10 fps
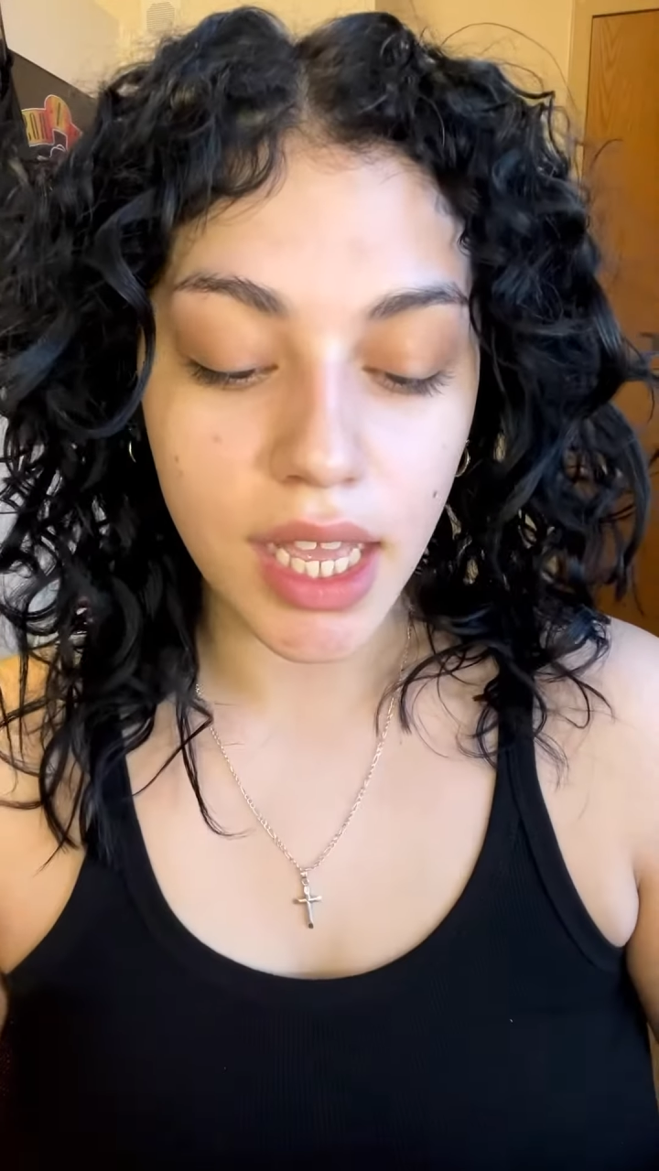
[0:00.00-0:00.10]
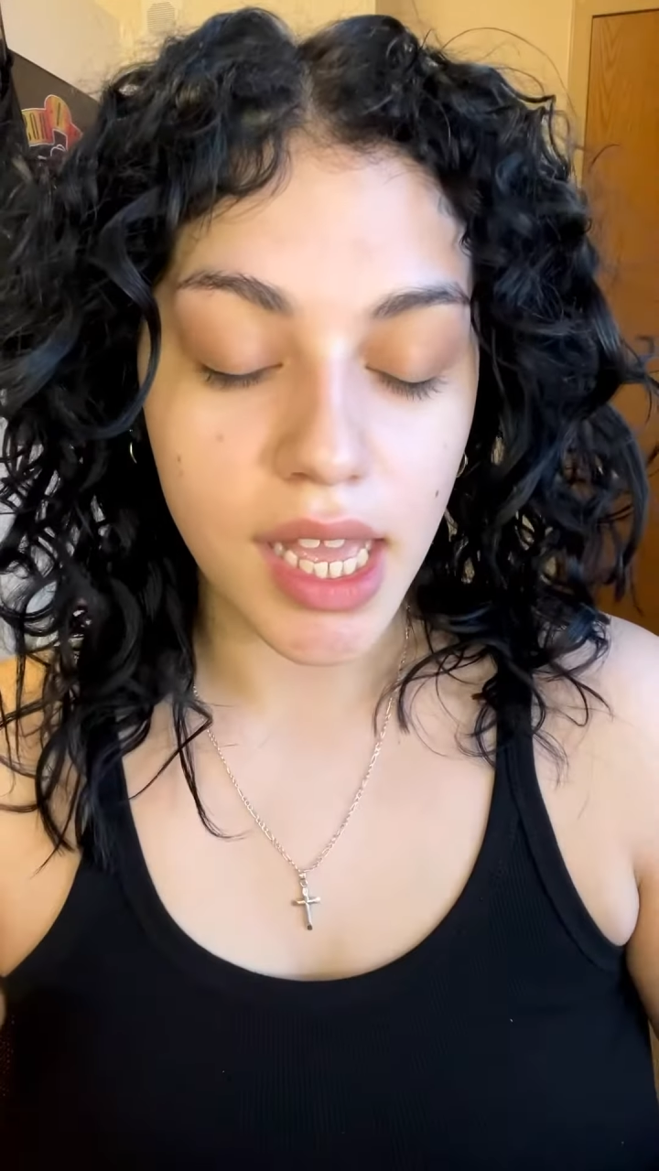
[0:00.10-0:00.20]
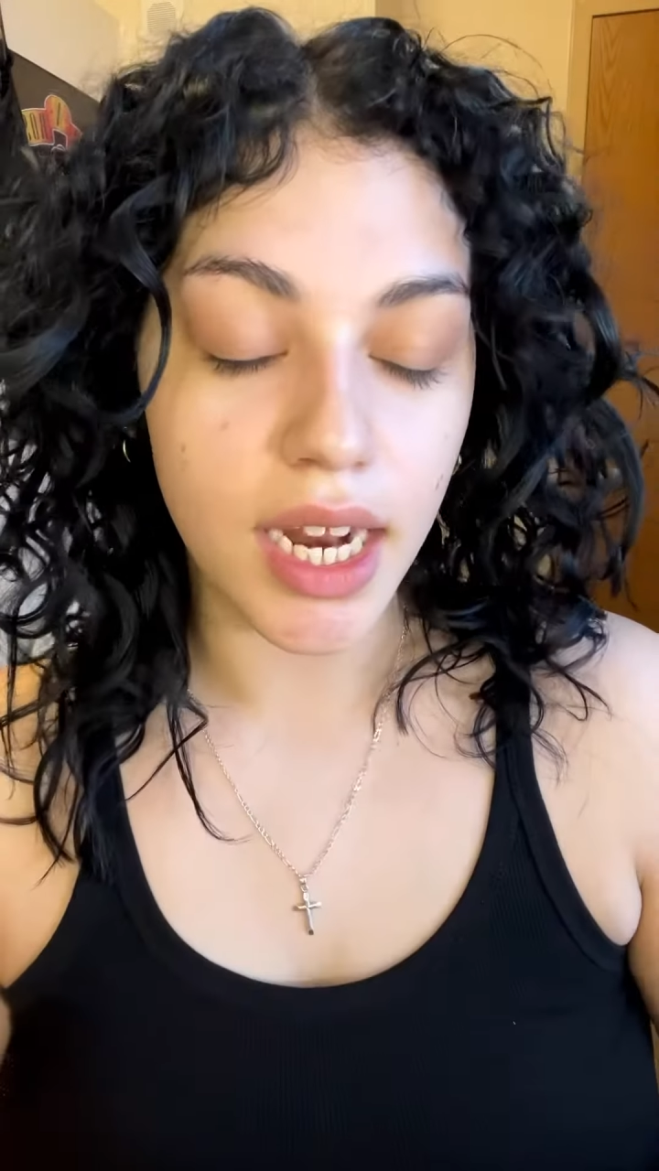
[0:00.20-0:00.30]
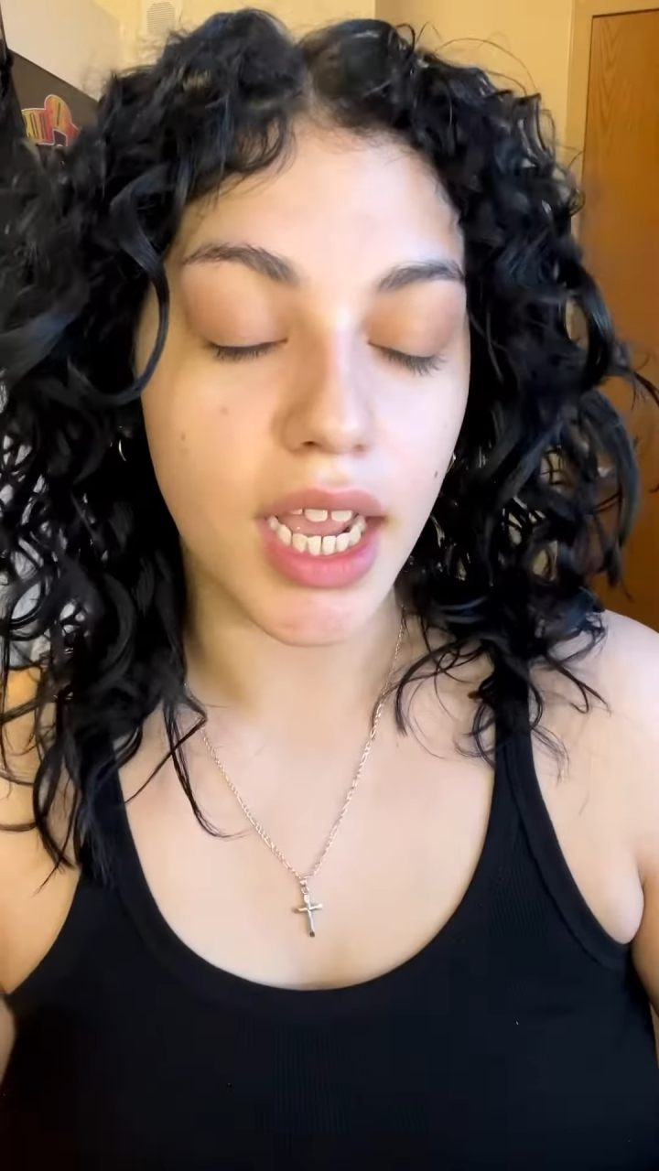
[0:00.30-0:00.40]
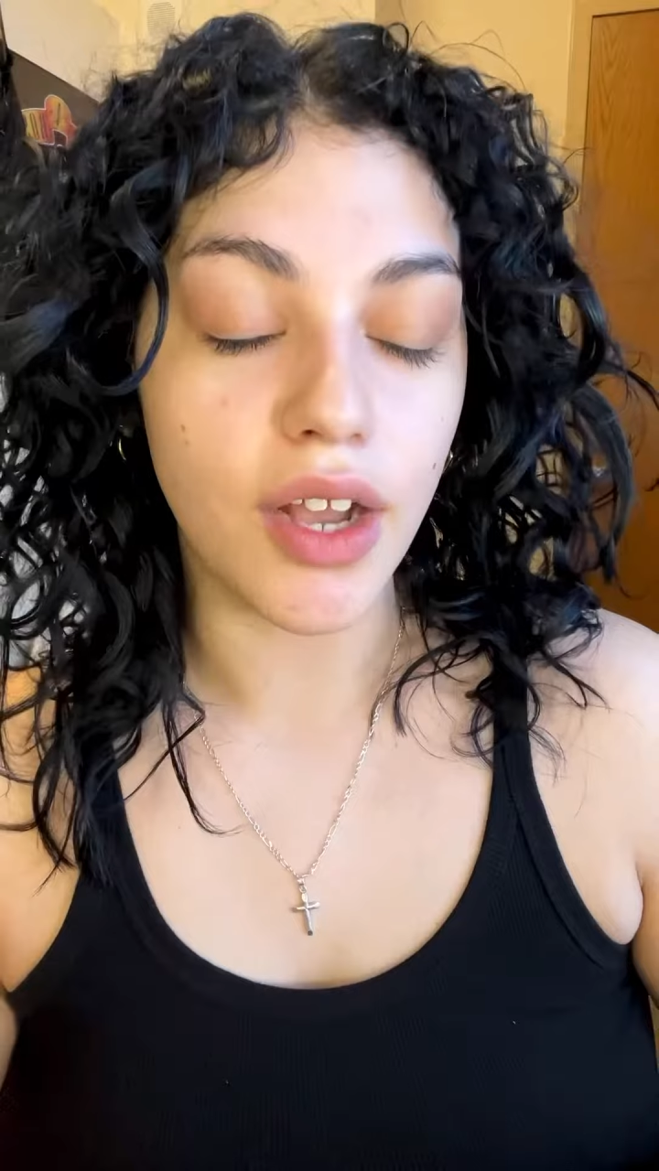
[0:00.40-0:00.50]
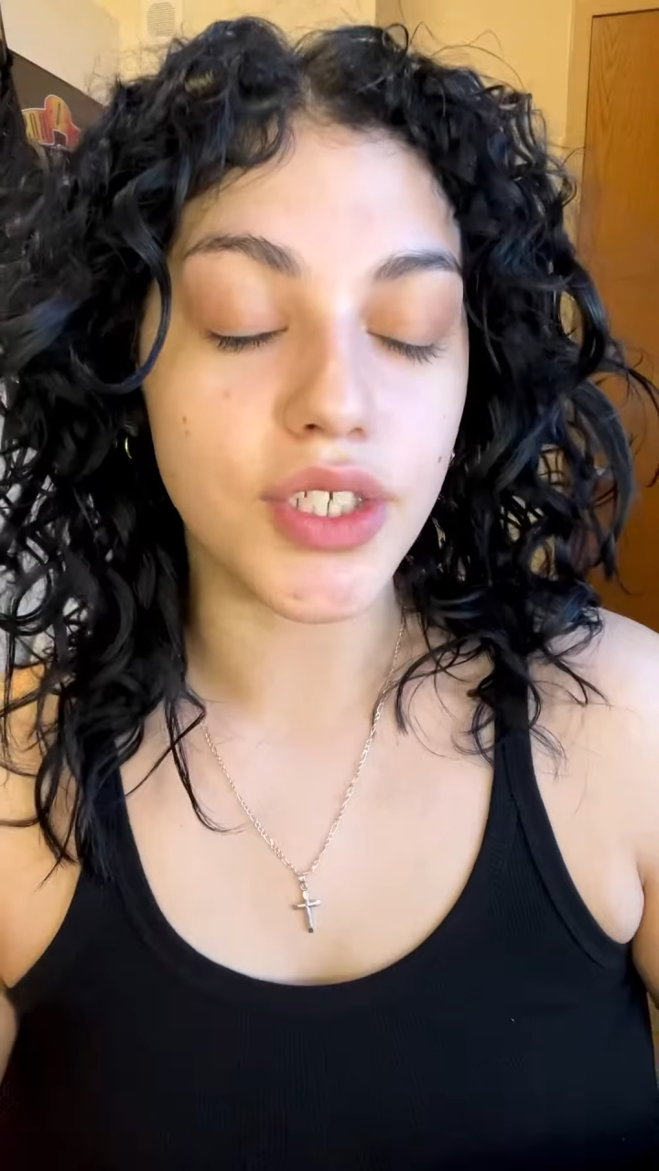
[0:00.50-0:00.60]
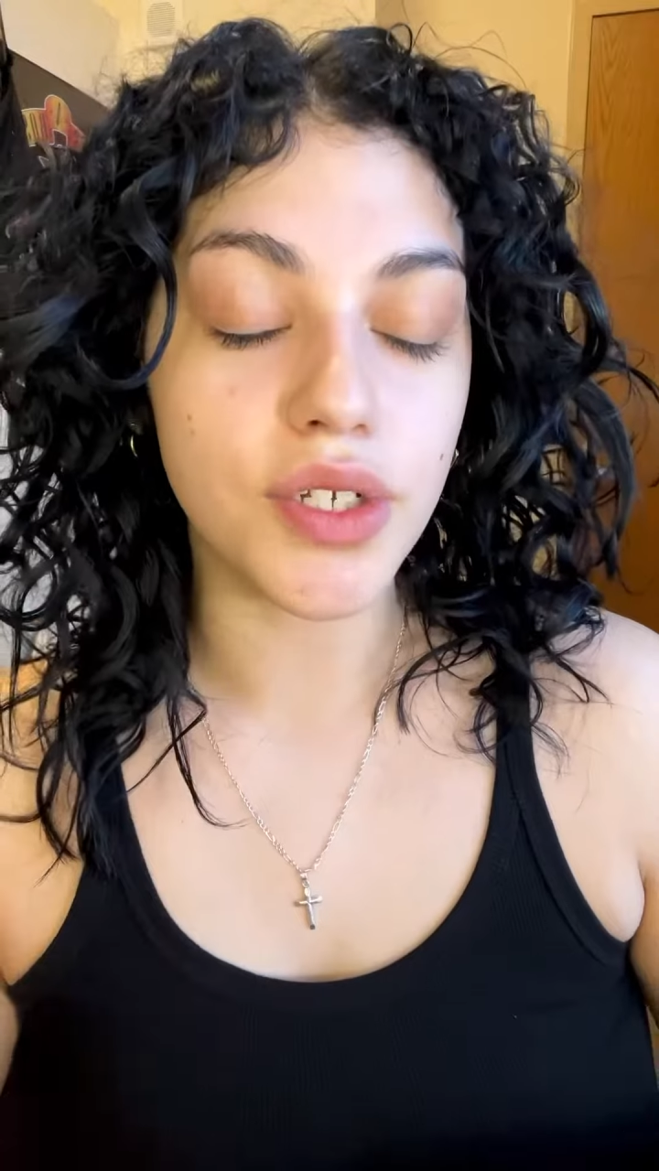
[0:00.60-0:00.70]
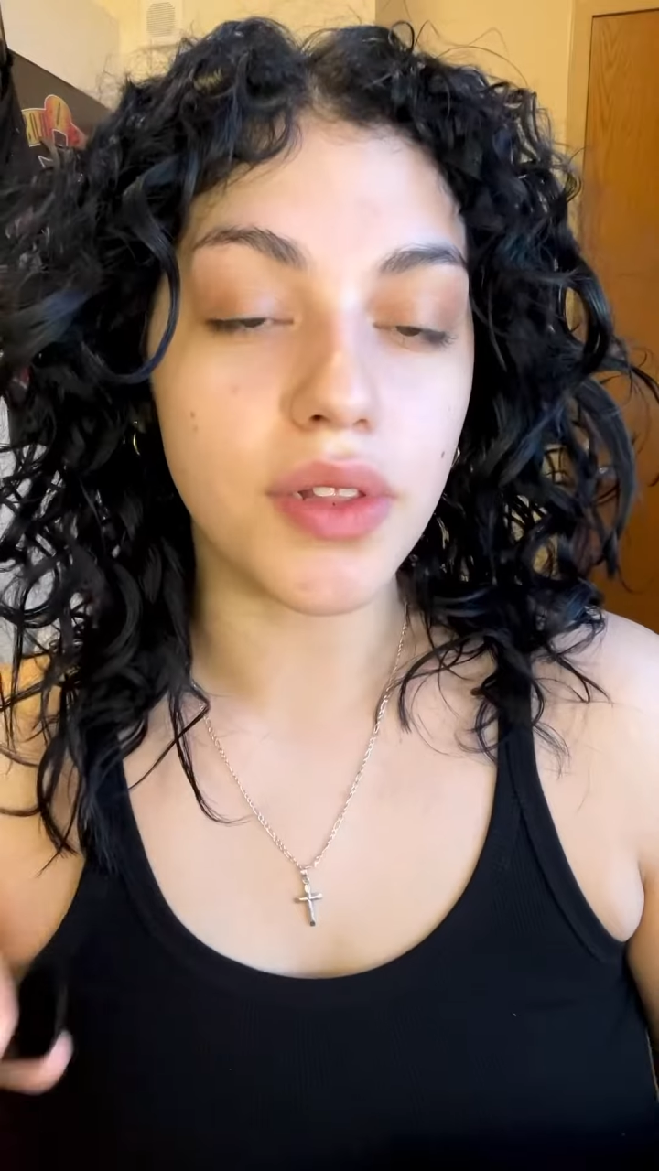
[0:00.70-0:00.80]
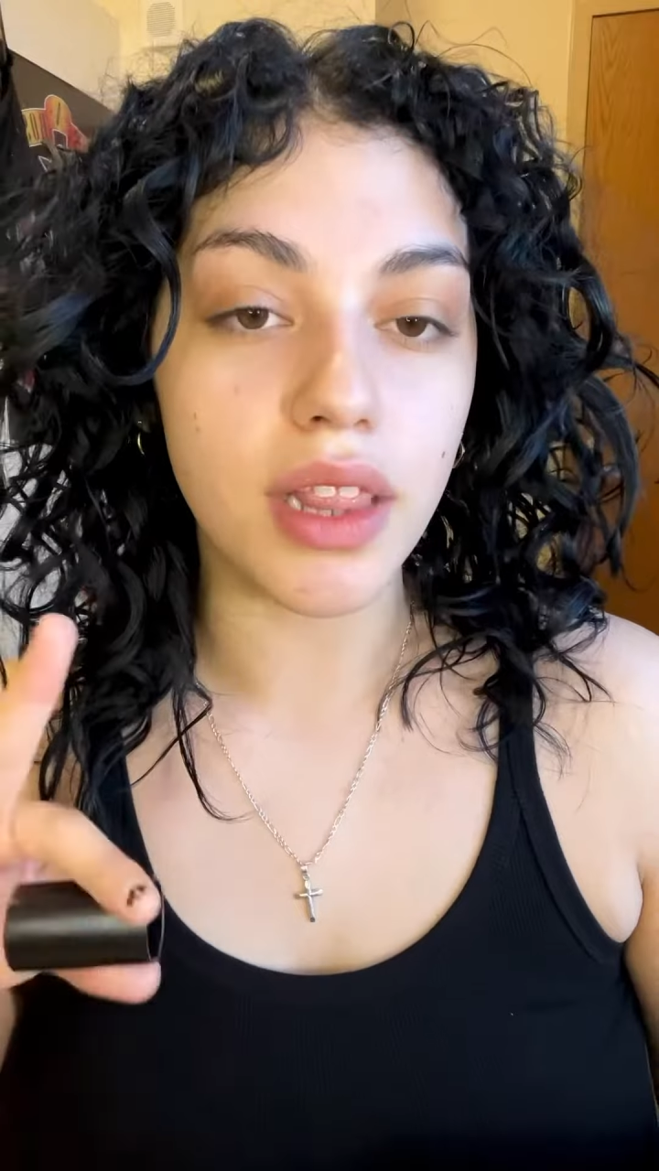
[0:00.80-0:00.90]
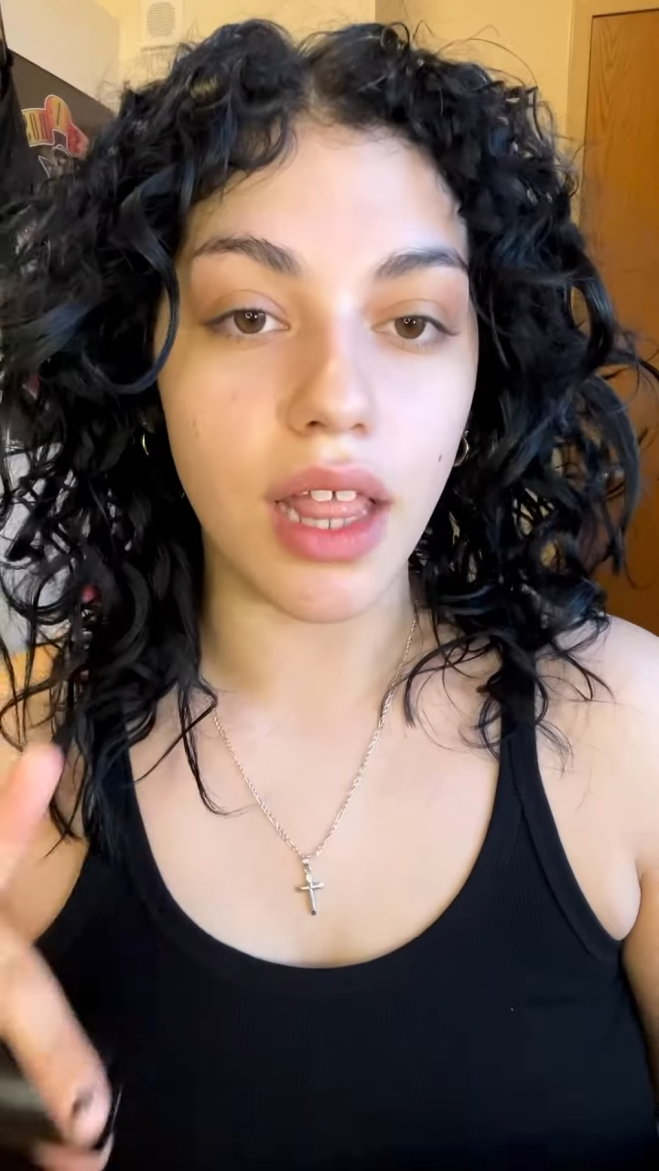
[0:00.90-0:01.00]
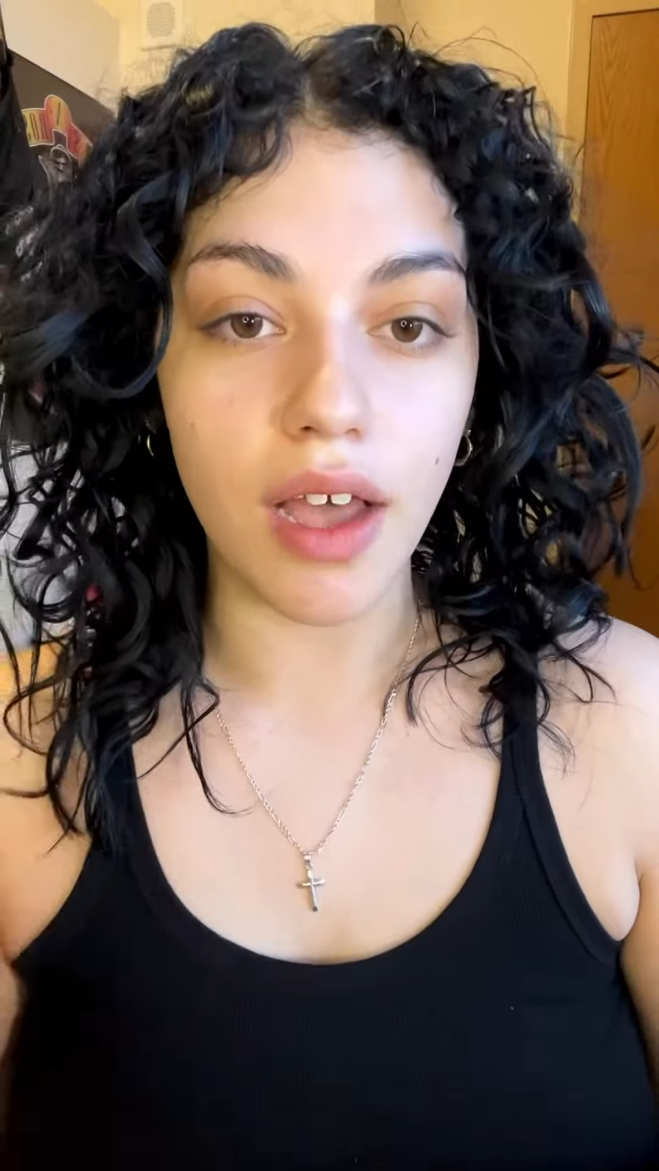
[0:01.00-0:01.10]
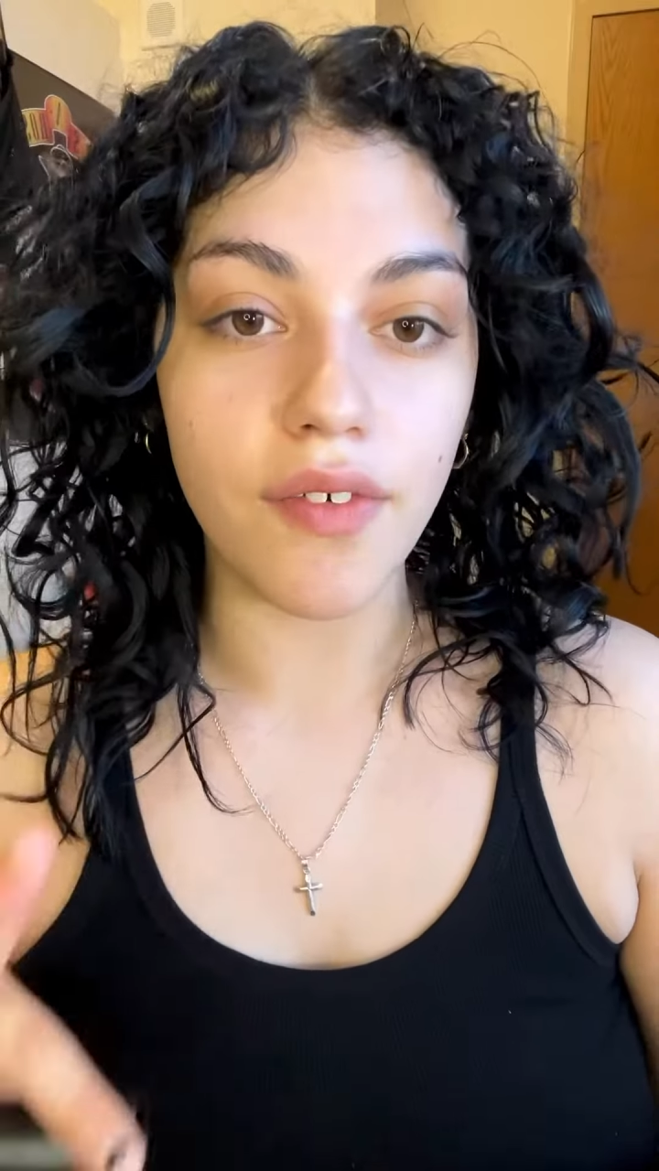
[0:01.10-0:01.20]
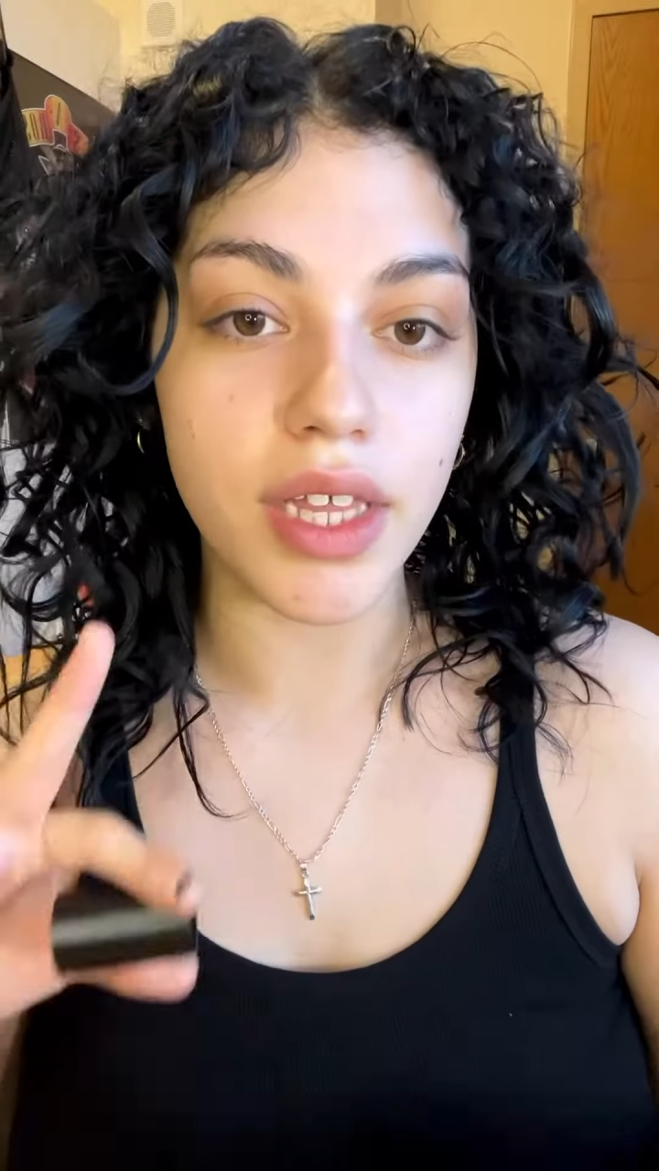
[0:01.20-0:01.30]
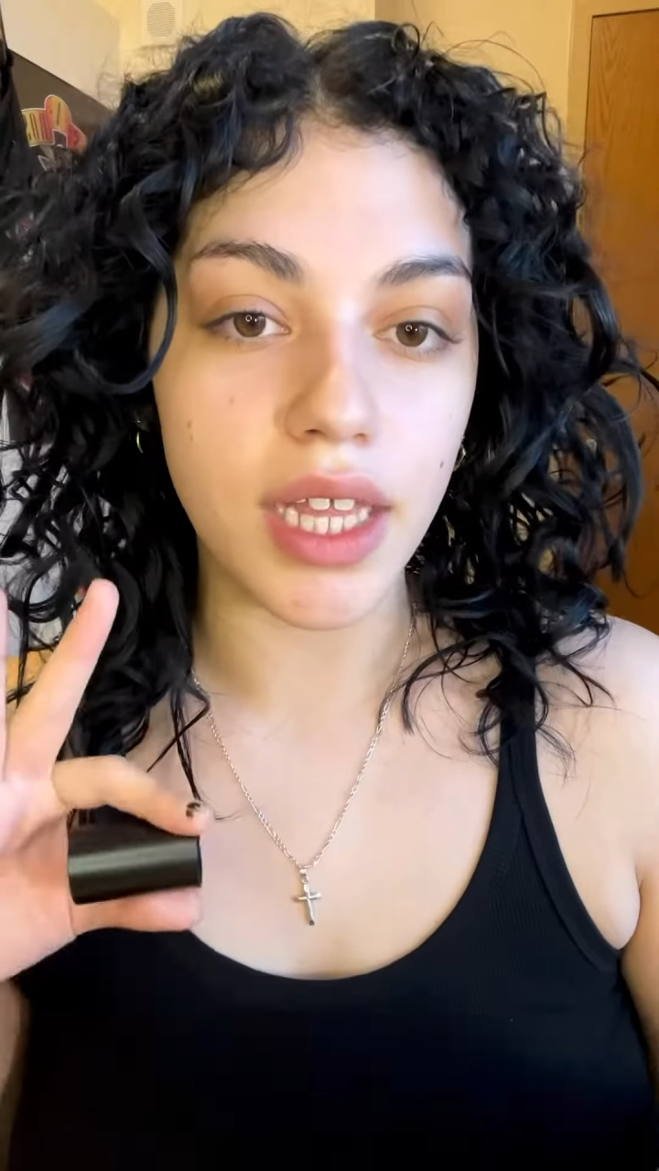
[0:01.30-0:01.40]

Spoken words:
and I also love